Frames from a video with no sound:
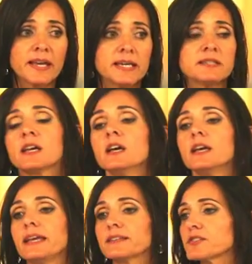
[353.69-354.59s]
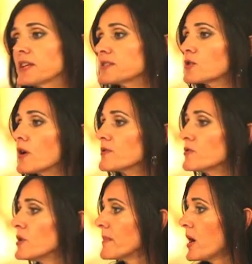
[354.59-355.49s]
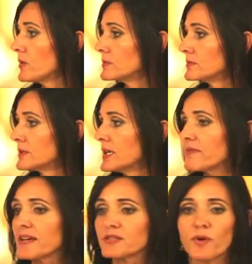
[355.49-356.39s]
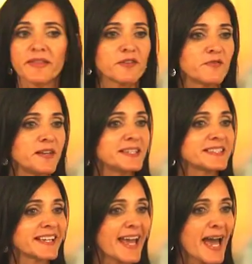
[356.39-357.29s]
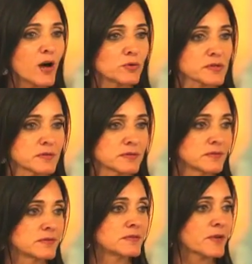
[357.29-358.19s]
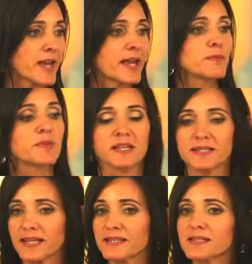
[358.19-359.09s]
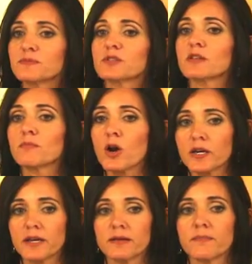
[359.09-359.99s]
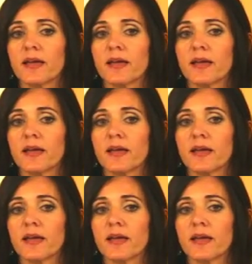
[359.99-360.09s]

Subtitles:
And it's a growth hormone. That's why they feed it to cows, okay? Because it gets them to the market.